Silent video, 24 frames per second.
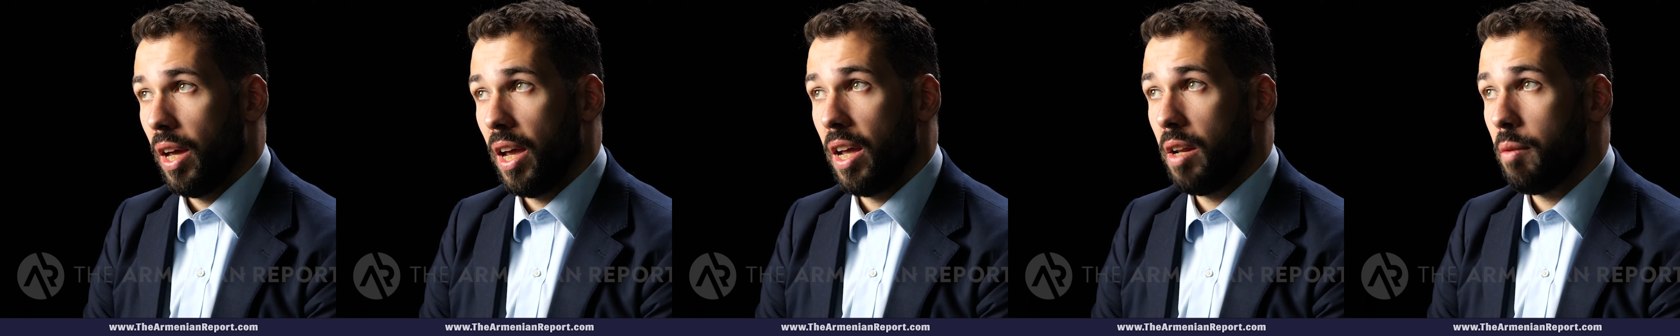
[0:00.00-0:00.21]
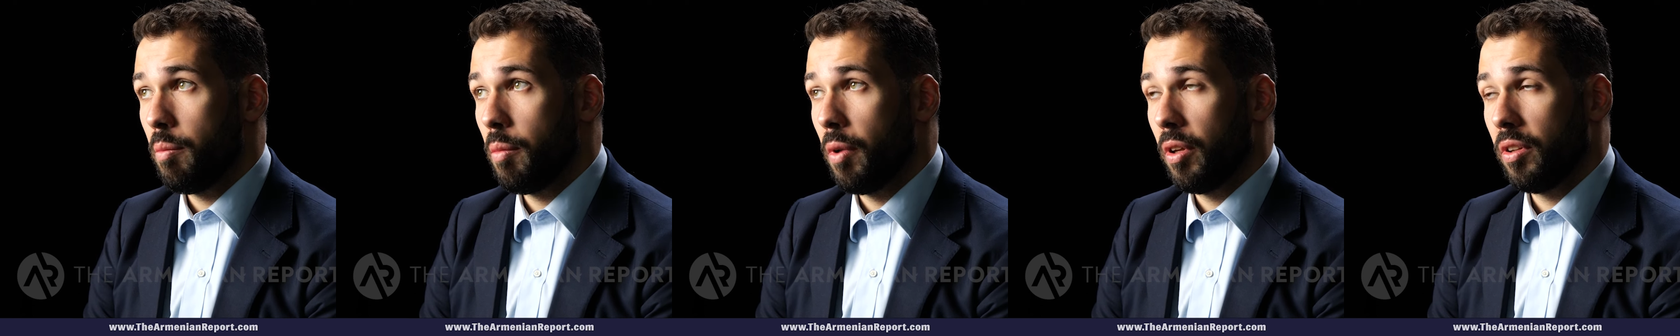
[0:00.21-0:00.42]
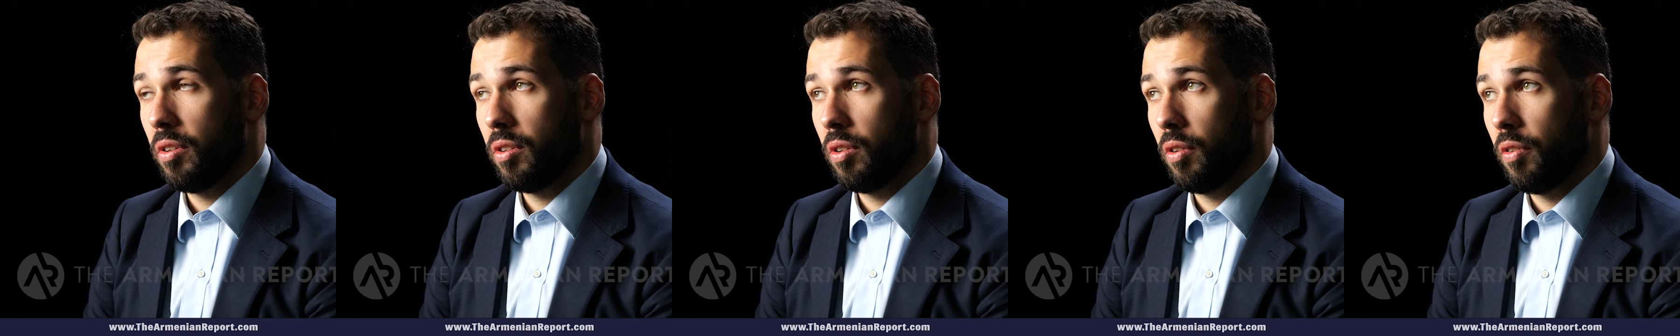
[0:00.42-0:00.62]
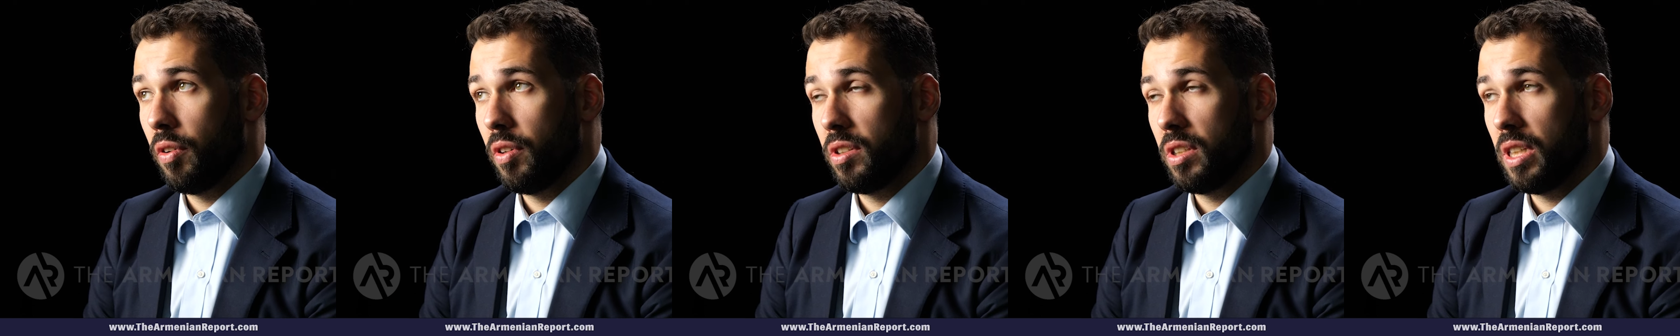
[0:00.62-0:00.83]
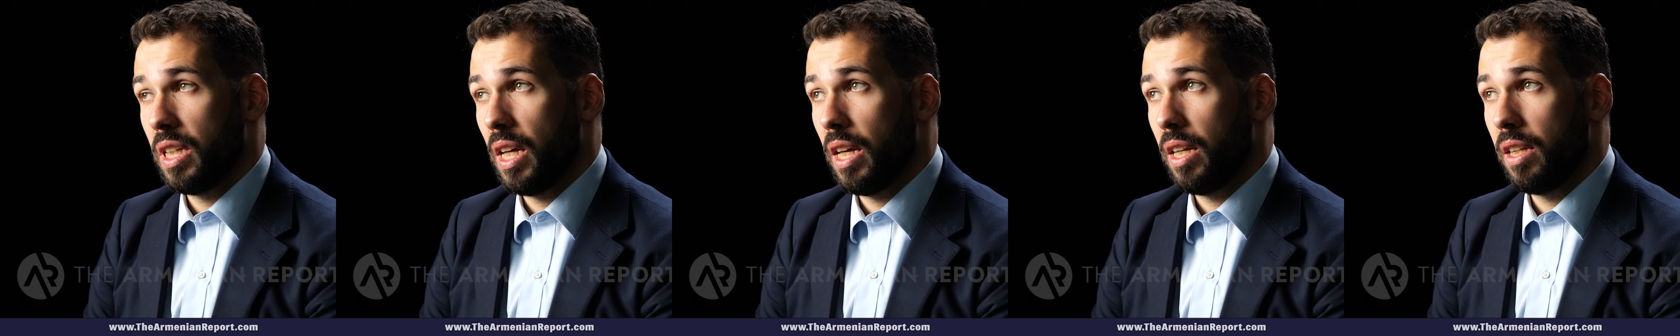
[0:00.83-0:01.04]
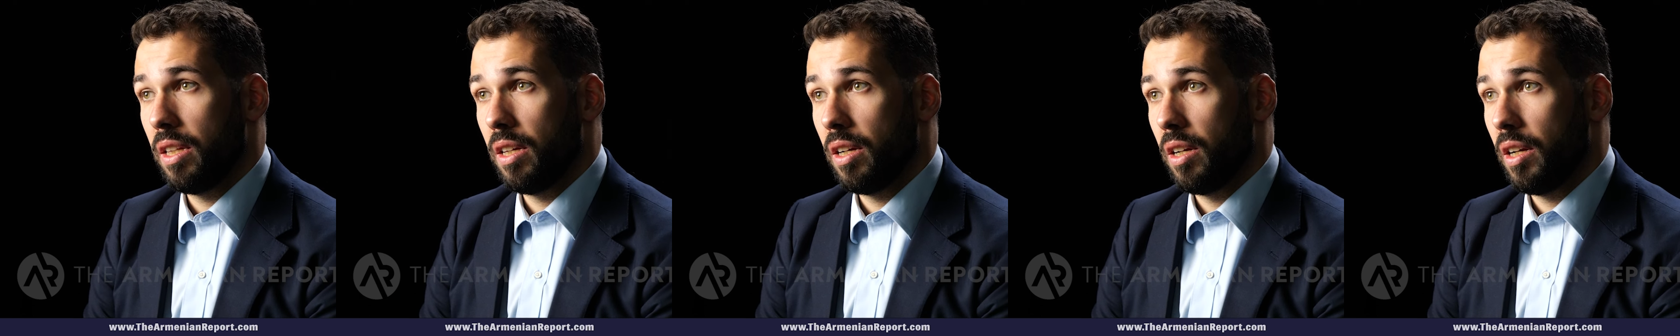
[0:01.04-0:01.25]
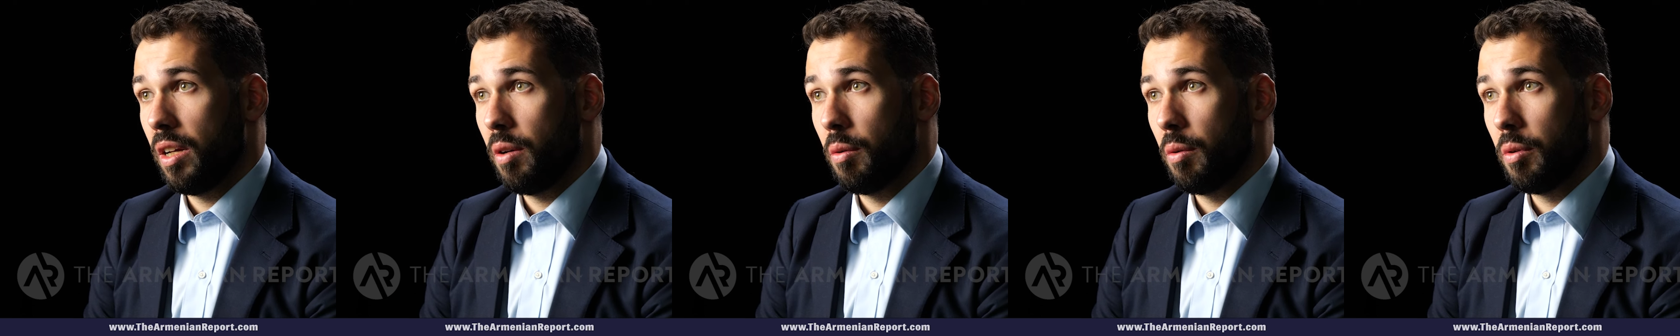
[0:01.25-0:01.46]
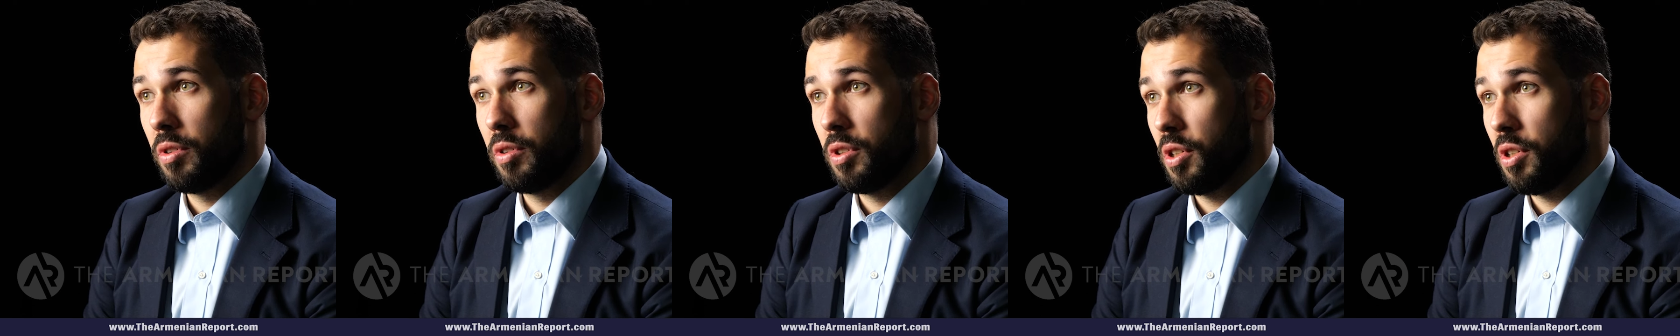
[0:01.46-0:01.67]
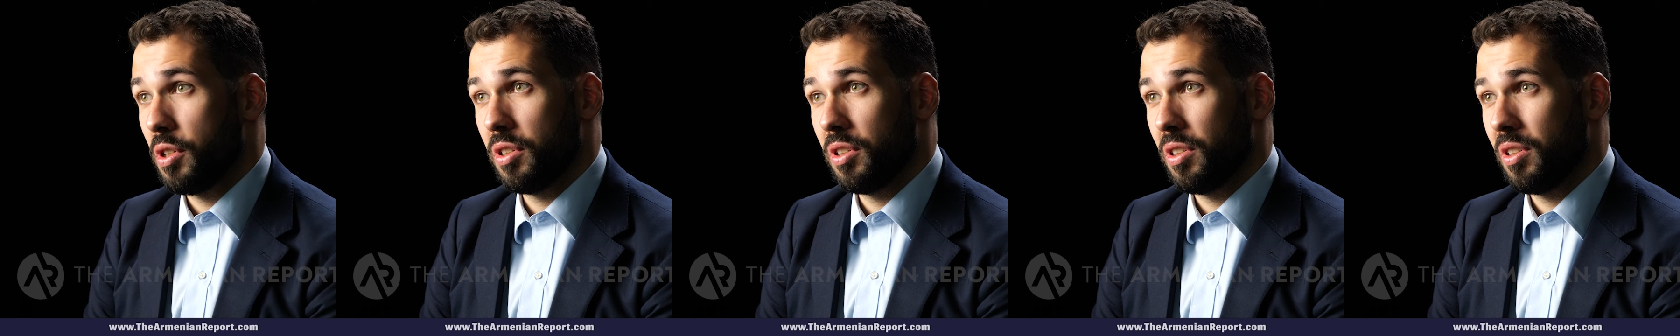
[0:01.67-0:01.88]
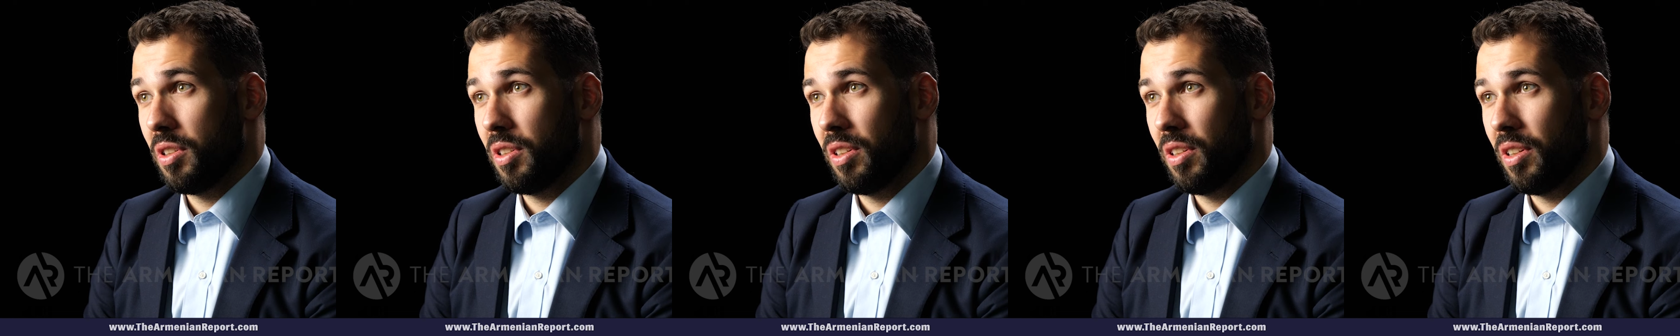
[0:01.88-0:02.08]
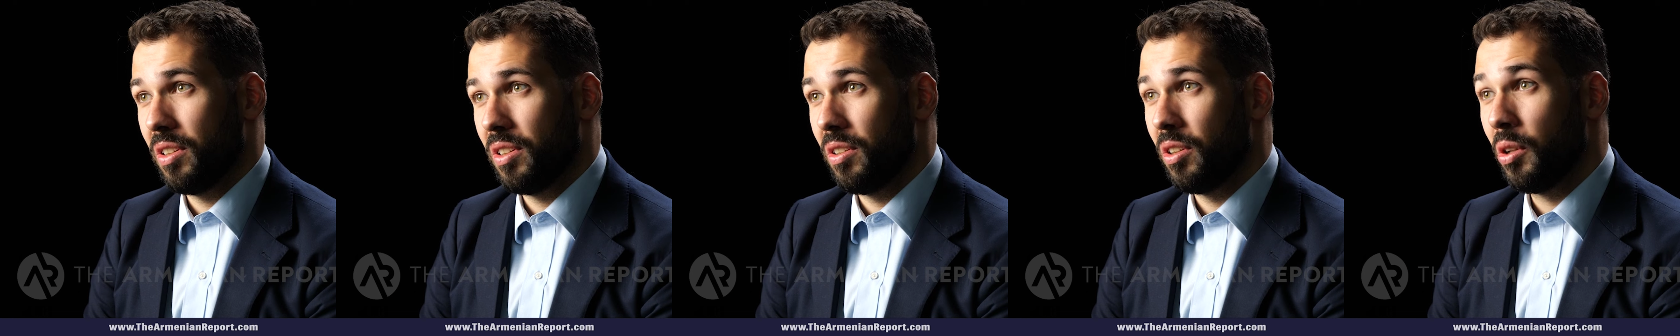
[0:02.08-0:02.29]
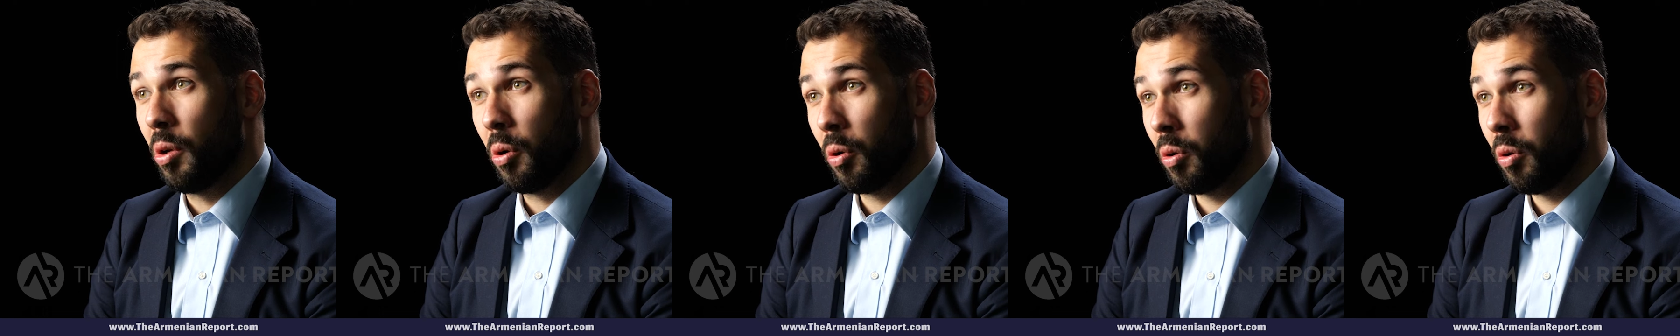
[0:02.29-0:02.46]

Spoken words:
8 months of his stay there, he was just a